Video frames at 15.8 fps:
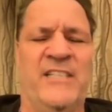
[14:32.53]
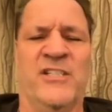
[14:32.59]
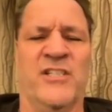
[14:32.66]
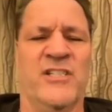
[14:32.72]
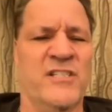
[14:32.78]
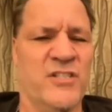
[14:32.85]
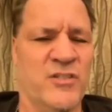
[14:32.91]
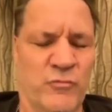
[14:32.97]

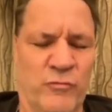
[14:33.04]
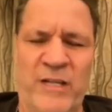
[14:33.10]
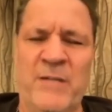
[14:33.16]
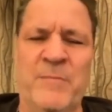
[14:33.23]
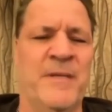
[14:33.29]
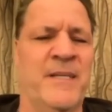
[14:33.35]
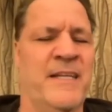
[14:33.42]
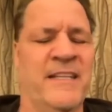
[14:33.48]
just
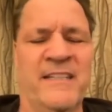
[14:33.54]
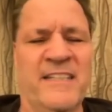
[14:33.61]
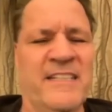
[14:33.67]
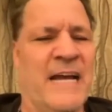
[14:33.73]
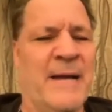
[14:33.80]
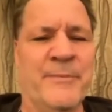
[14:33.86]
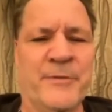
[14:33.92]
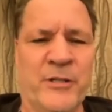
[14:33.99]
screaming at the
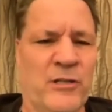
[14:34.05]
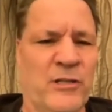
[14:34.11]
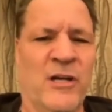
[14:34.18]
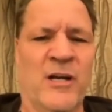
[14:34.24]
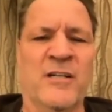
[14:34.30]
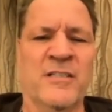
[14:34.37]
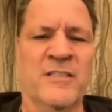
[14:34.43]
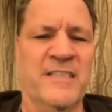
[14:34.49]
top of their
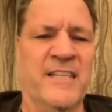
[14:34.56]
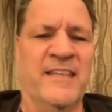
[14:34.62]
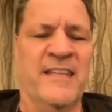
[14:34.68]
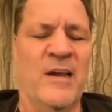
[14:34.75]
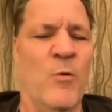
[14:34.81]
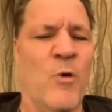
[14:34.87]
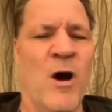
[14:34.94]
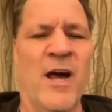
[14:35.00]
lungs that
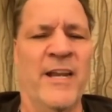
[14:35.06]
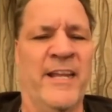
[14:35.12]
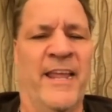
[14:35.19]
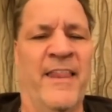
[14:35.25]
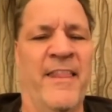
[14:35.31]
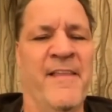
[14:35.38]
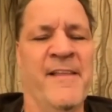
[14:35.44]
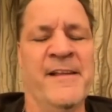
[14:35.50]
they want it.